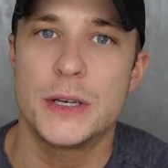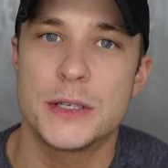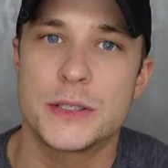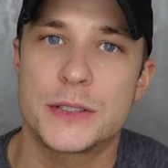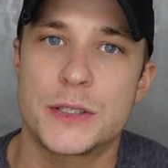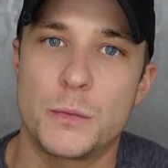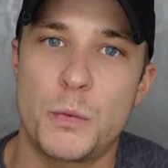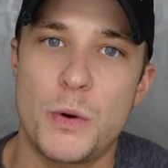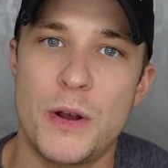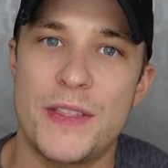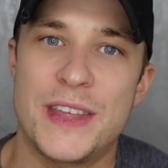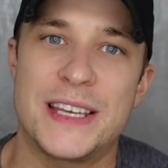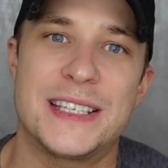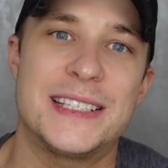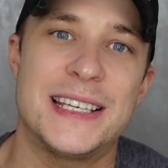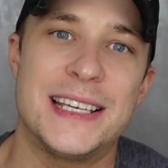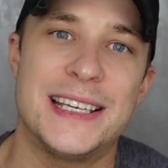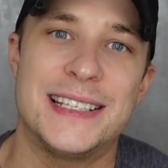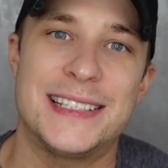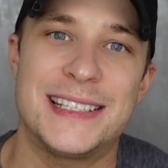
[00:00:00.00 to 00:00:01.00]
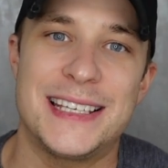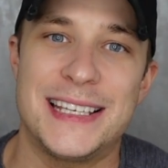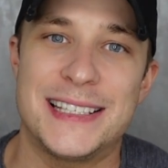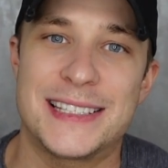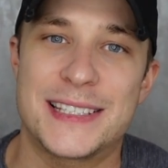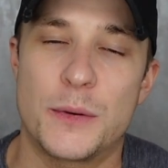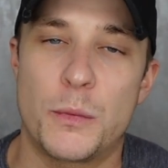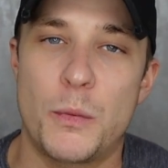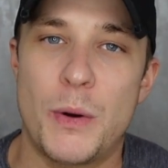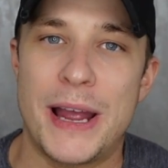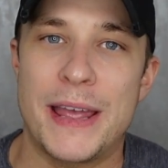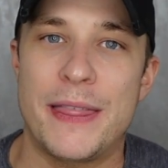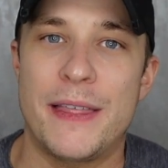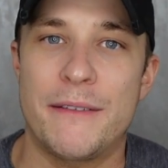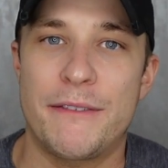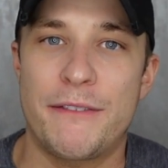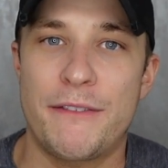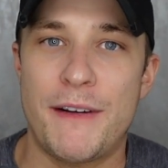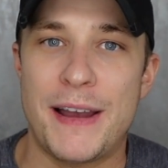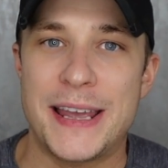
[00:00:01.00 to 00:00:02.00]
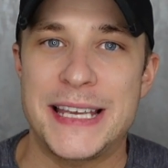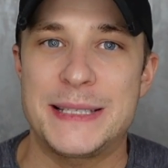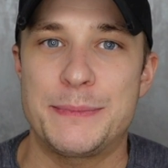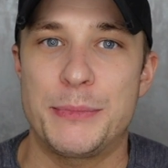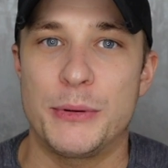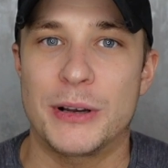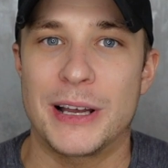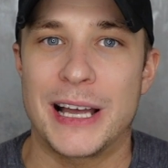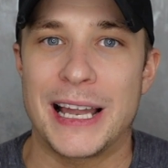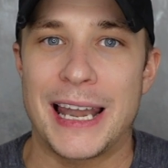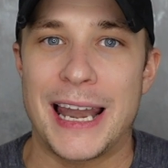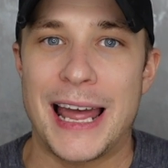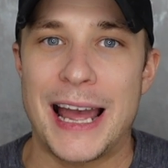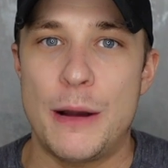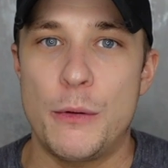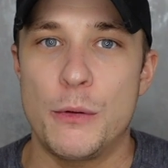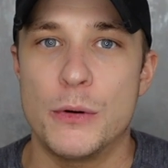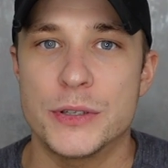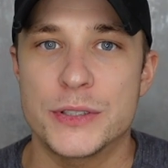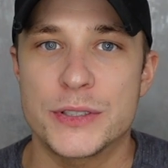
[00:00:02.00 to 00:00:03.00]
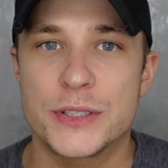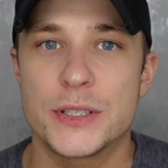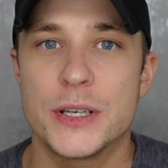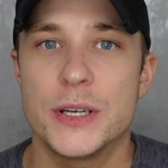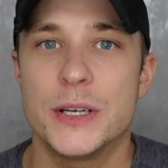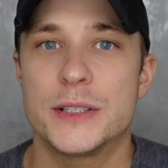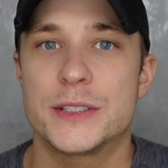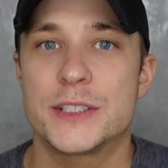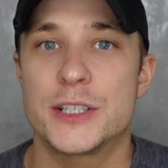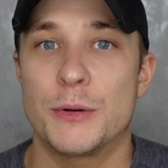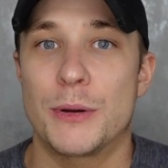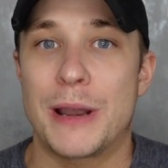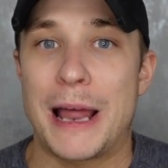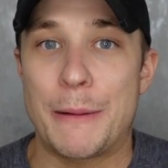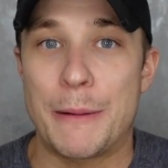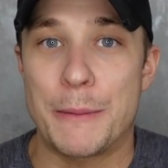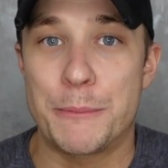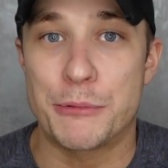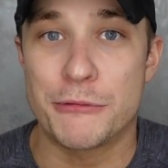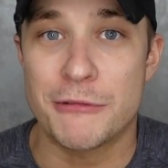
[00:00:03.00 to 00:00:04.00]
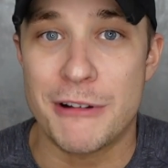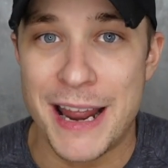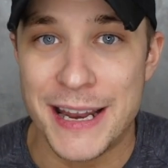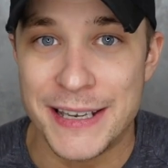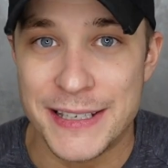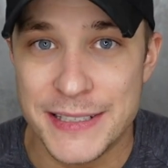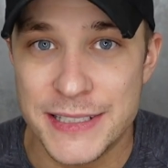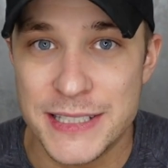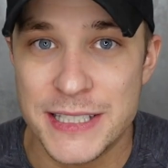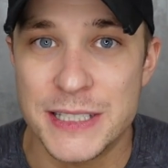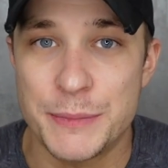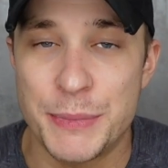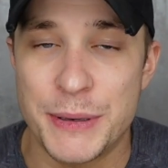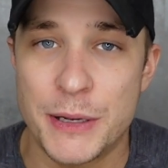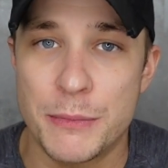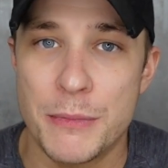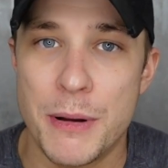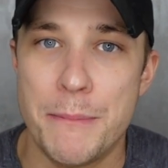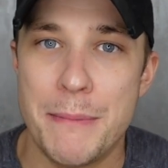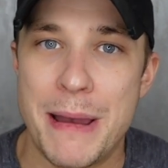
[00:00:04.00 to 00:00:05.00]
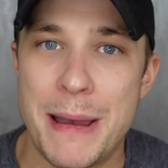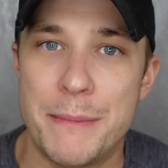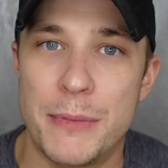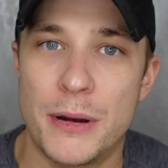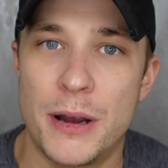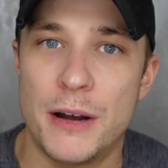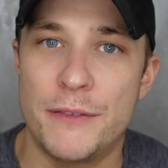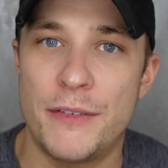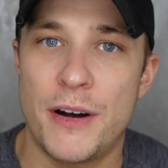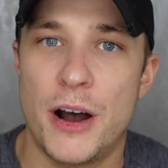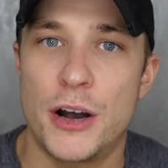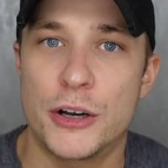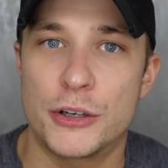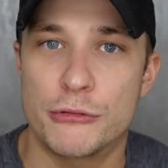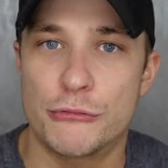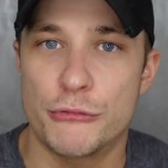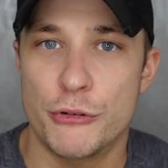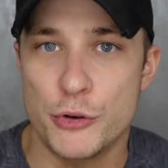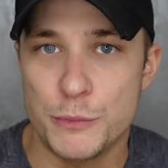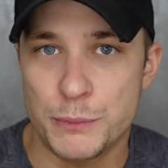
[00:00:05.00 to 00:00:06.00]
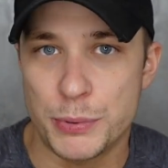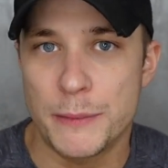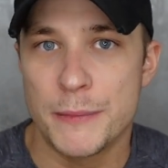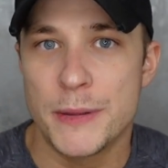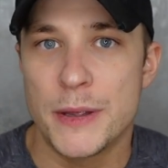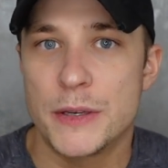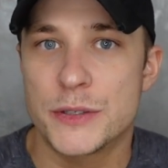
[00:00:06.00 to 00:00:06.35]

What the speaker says: So what this is, it's a way that Facebook allow us to allow a brand to become a member of our group.